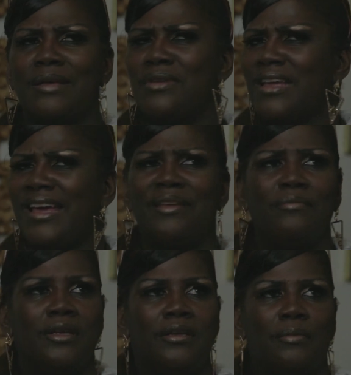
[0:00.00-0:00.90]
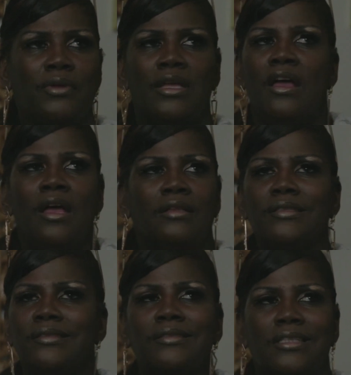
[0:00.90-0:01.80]
I mean, I didn't mean to be.
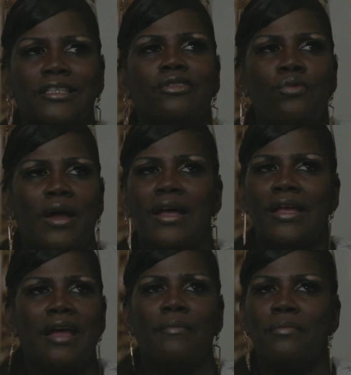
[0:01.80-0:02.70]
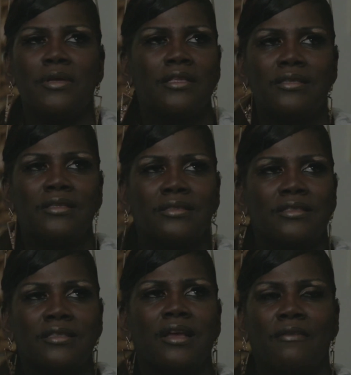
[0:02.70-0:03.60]
This is just who I am. I mean, this is
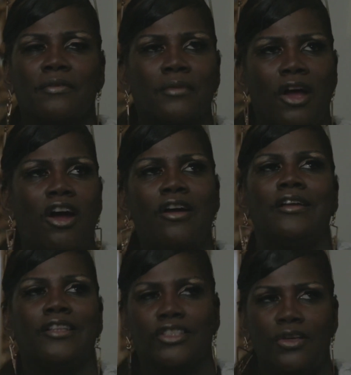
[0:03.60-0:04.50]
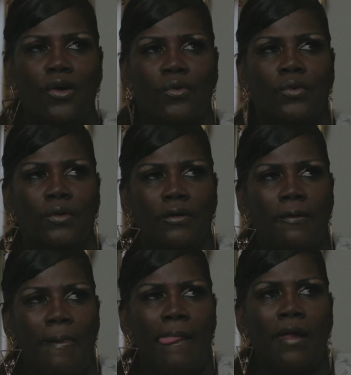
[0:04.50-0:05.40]
this come from the heart and the soul.
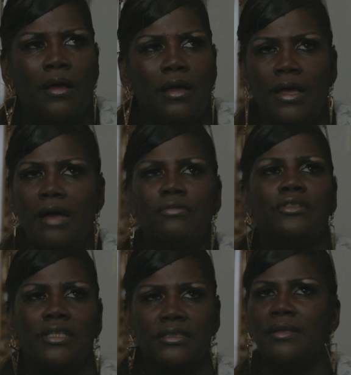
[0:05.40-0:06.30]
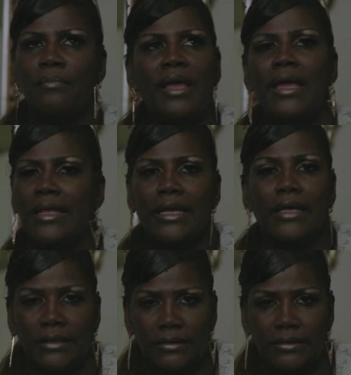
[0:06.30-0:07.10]
I was just a badass.